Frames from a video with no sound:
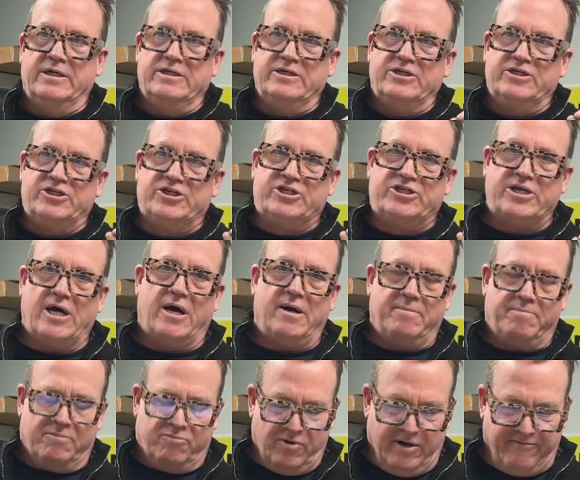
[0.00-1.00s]

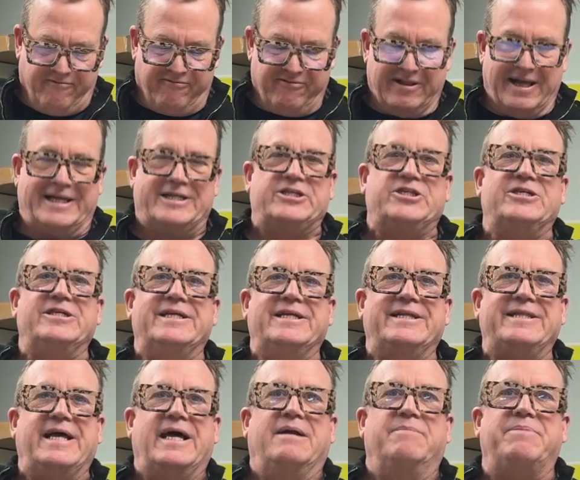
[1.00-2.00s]
some reflection
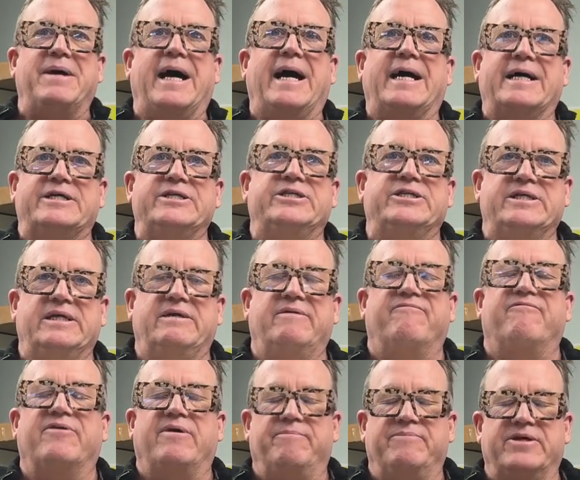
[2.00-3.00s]
in that packaging
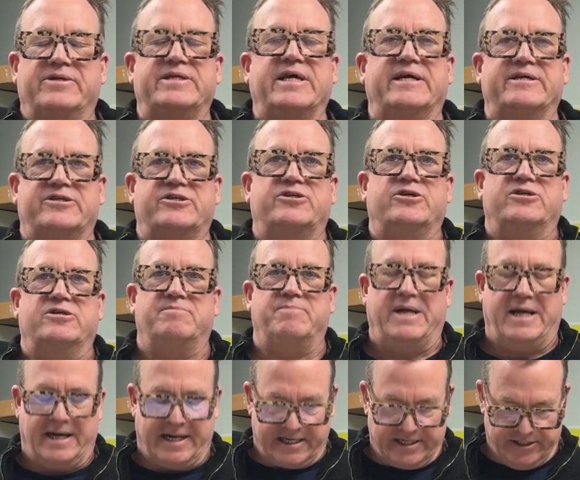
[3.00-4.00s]
from the Testors
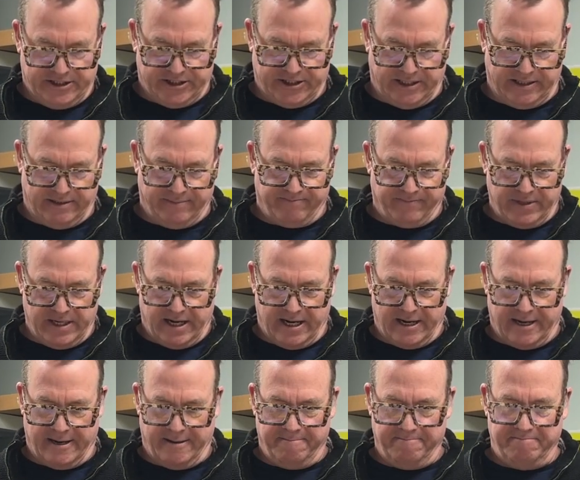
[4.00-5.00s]
packaging.
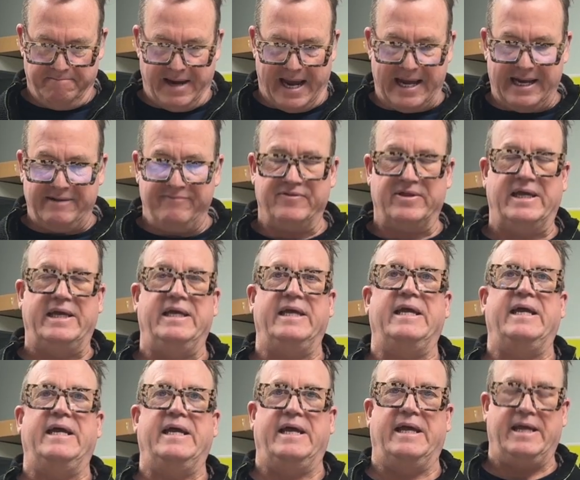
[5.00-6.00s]
Mainly
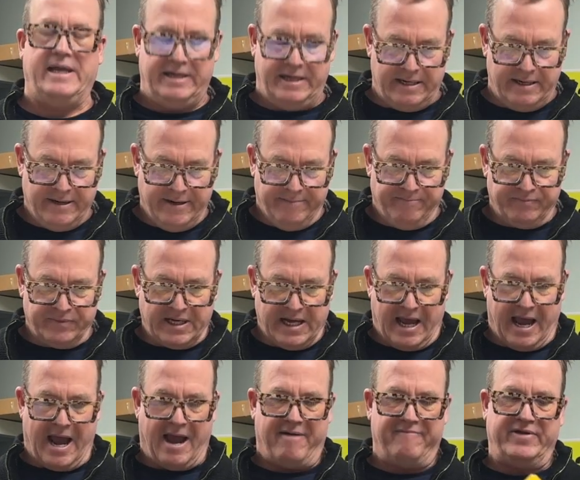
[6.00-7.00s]
in
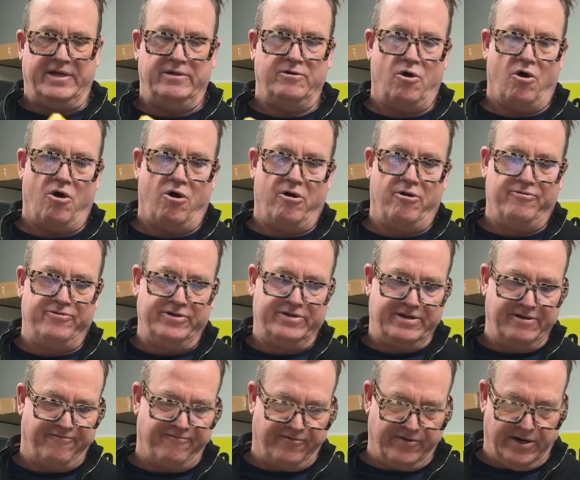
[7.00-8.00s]
having all the
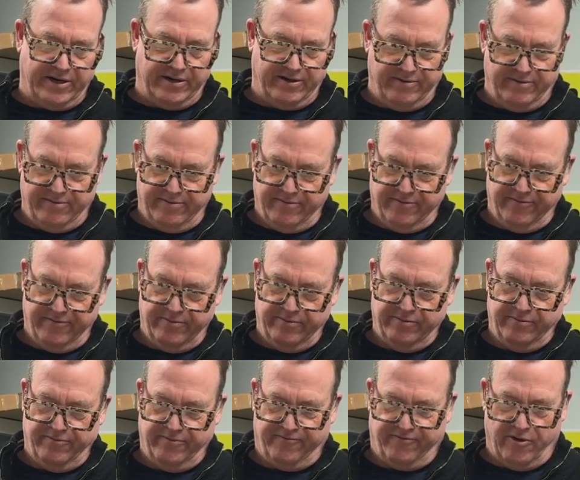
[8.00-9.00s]
different
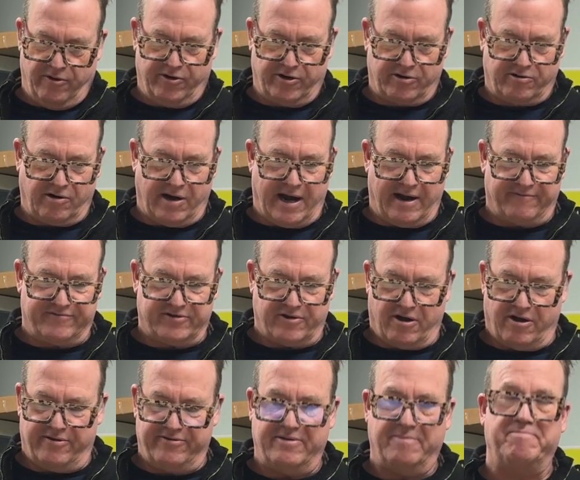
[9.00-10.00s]
photographs
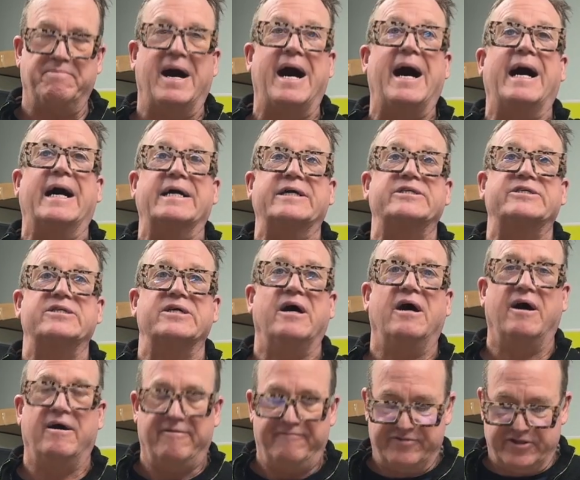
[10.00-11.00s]
on the box
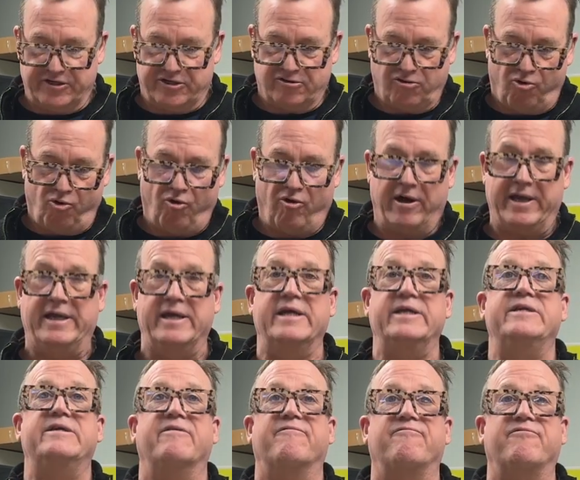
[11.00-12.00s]
of the toy
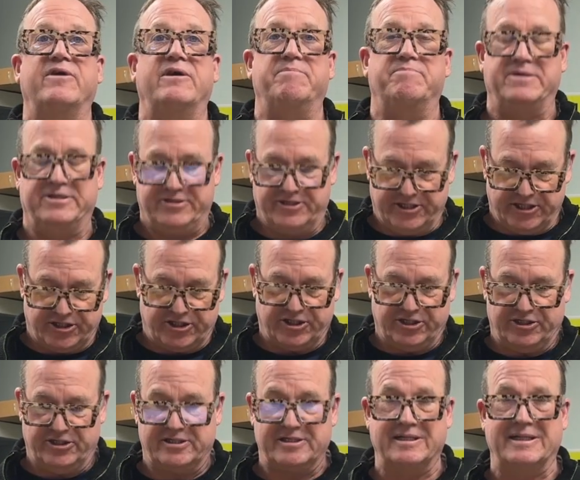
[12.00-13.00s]
in different
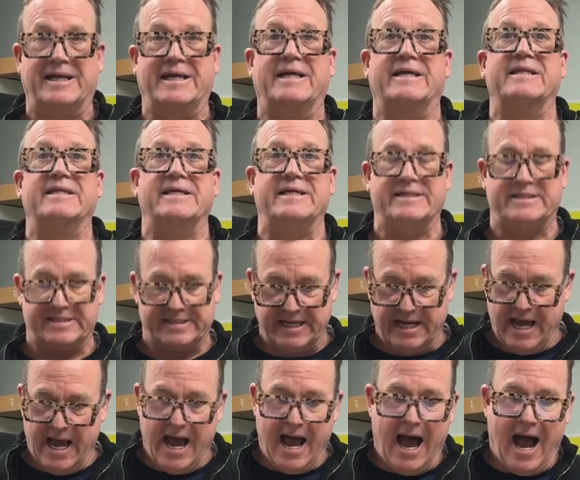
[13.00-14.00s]
positions like this.
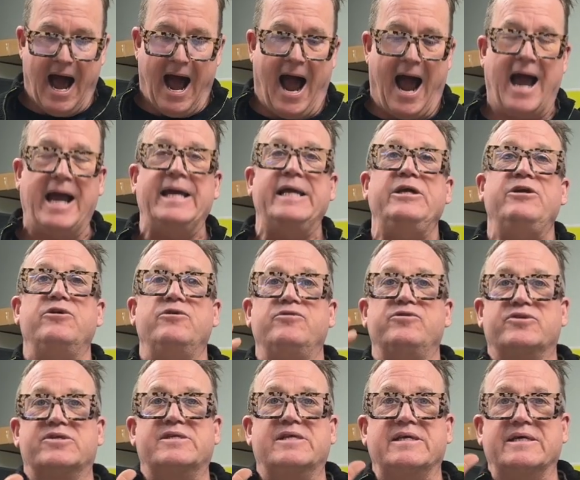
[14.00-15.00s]
I
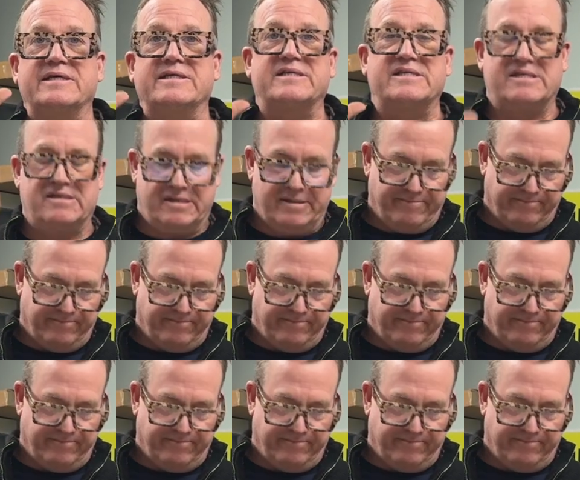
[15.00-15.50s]
use this